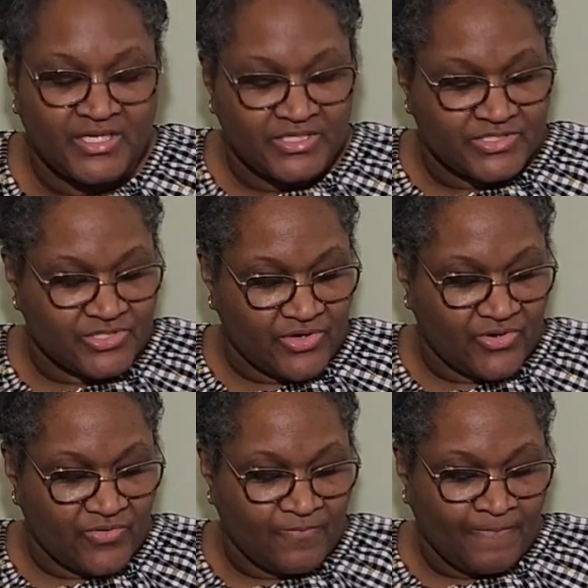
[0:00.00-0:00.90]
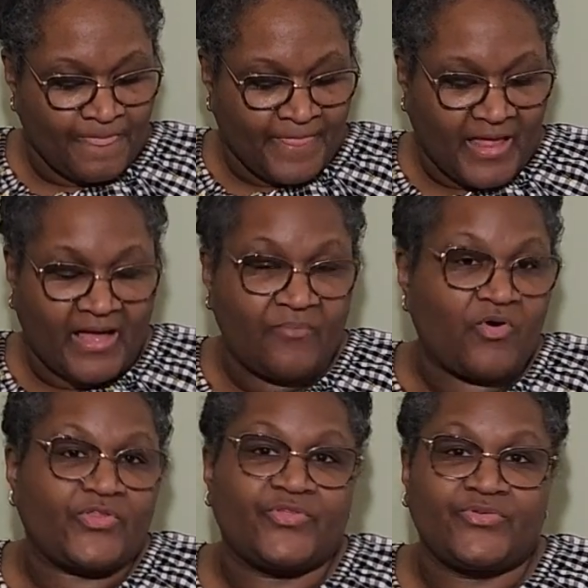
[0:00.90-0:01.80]
So I
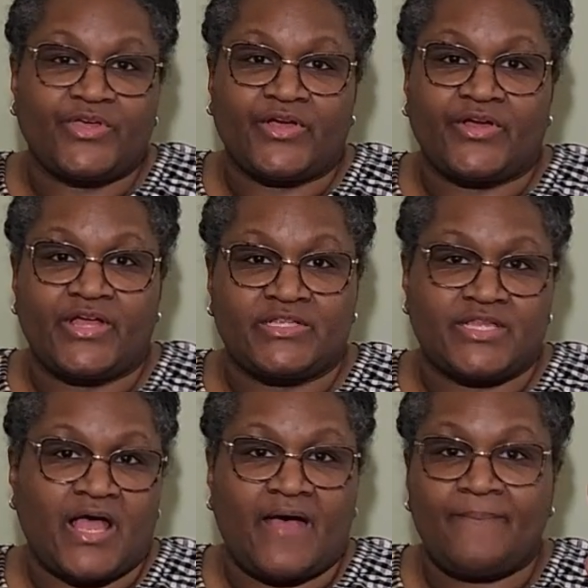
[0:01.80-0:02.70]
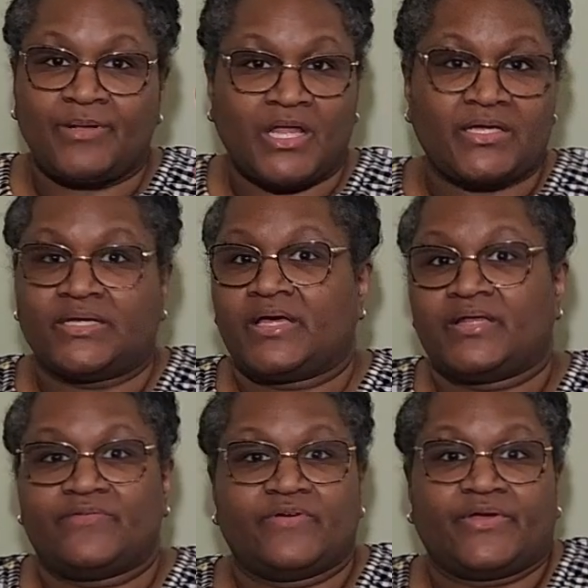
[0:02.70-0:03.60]
walked through there and I'm
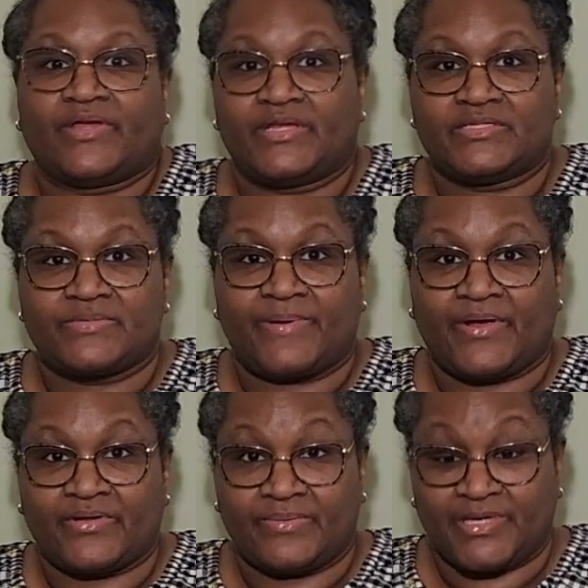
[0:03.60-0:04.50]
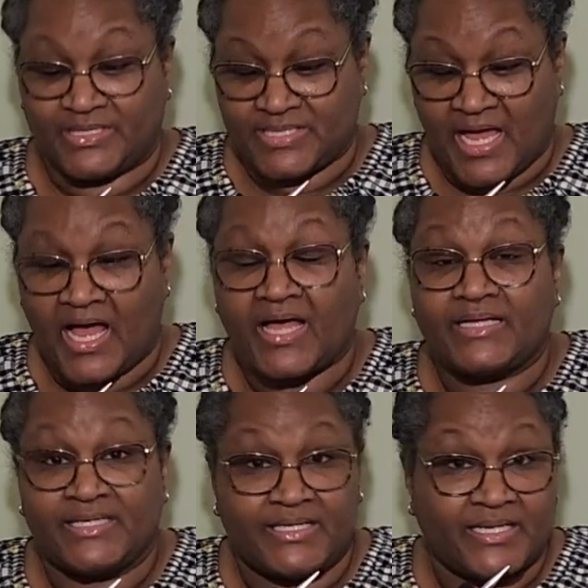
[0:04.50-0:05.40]
blind-eyed of variegateds apparently because I
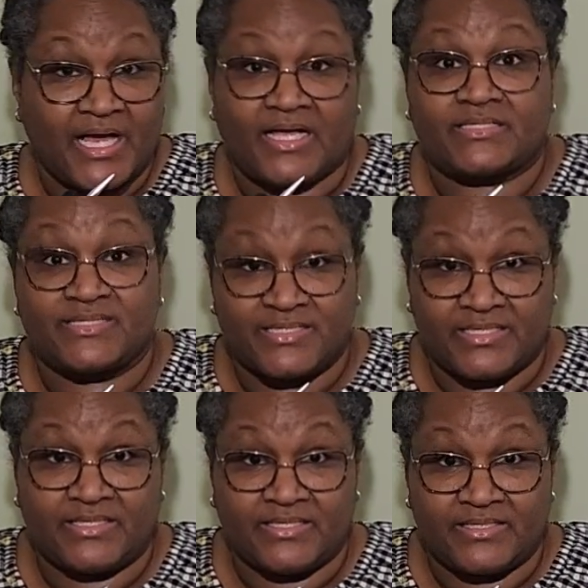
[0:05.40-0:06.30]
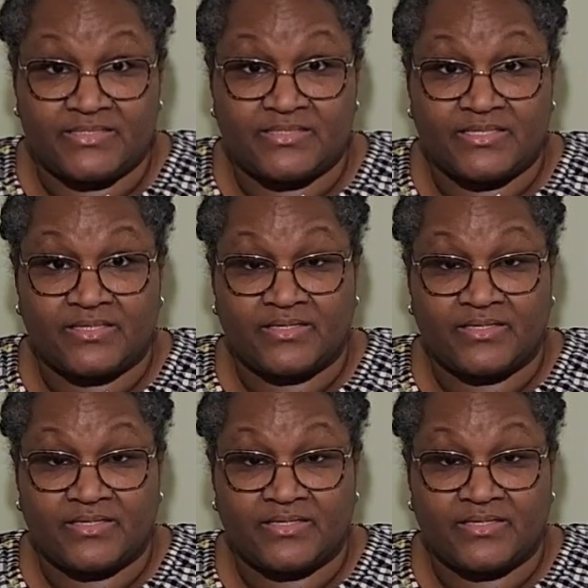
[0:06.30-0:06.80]
did not see these.